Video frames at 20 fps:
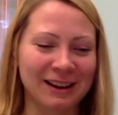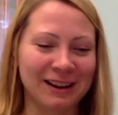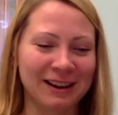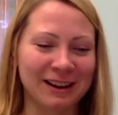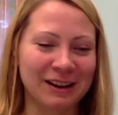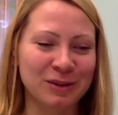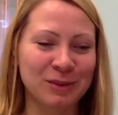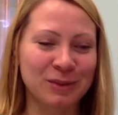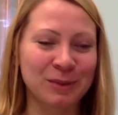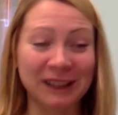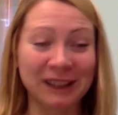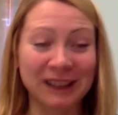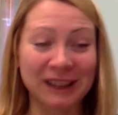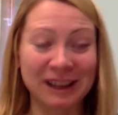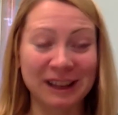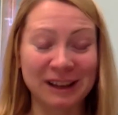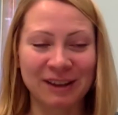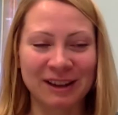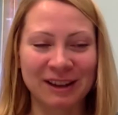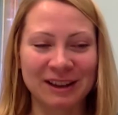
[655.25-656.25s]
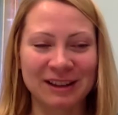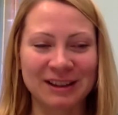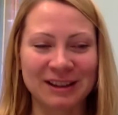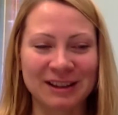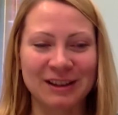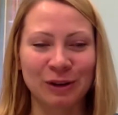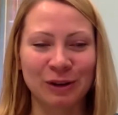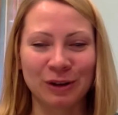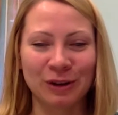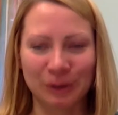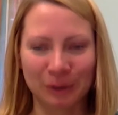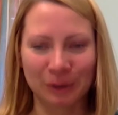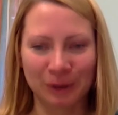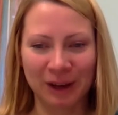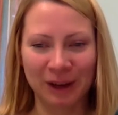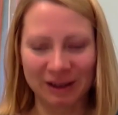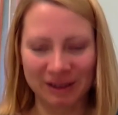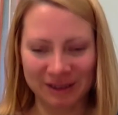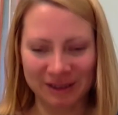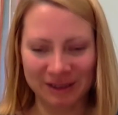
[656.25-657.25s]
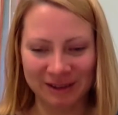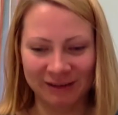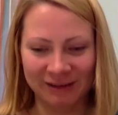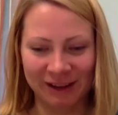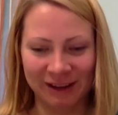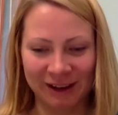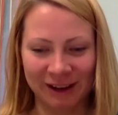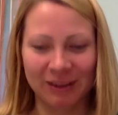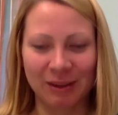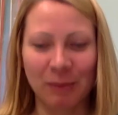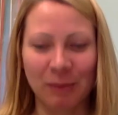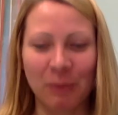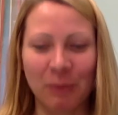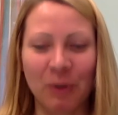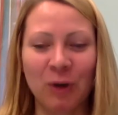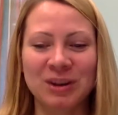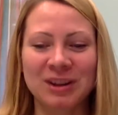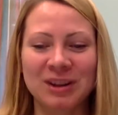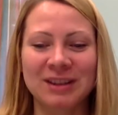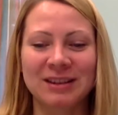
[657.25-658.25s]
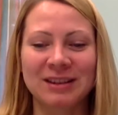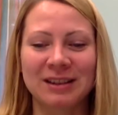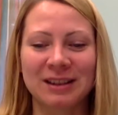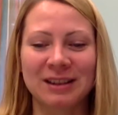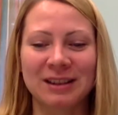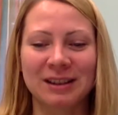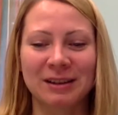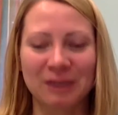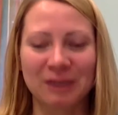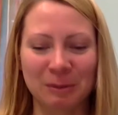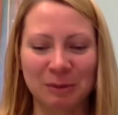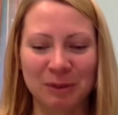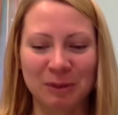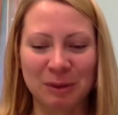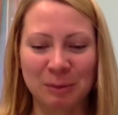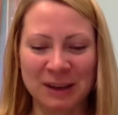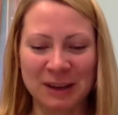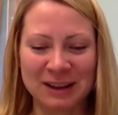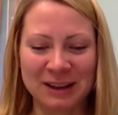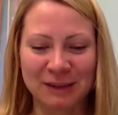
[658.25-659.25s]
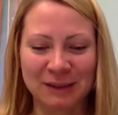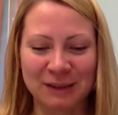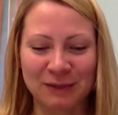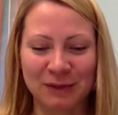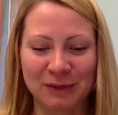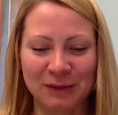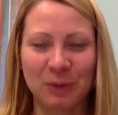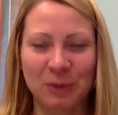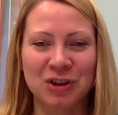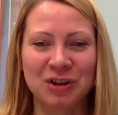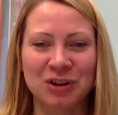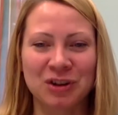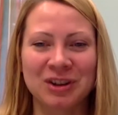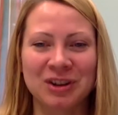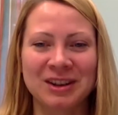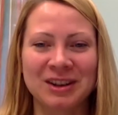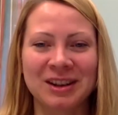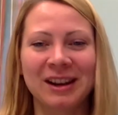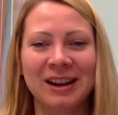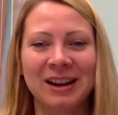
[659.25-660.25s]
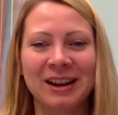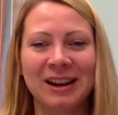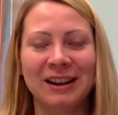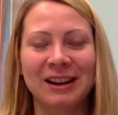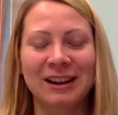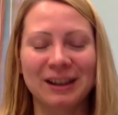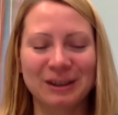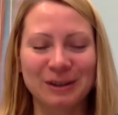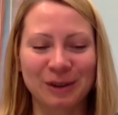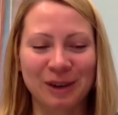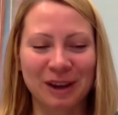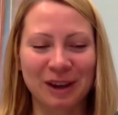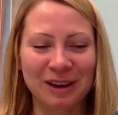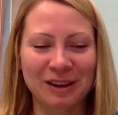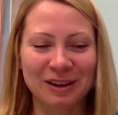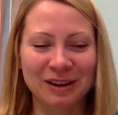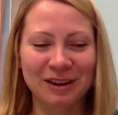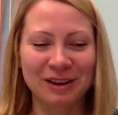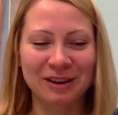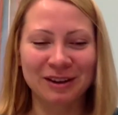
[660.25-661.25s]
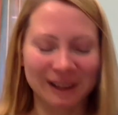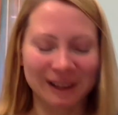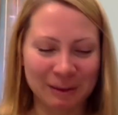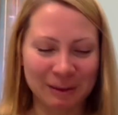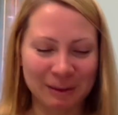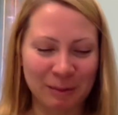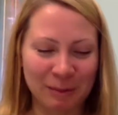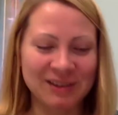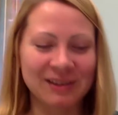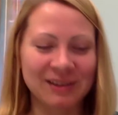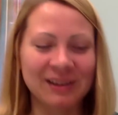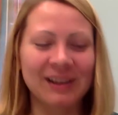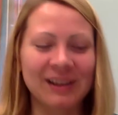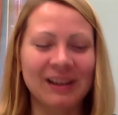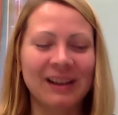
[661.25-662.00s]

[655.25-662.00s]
to believe that you got like the most, the best of the pictures together, like the puzzle.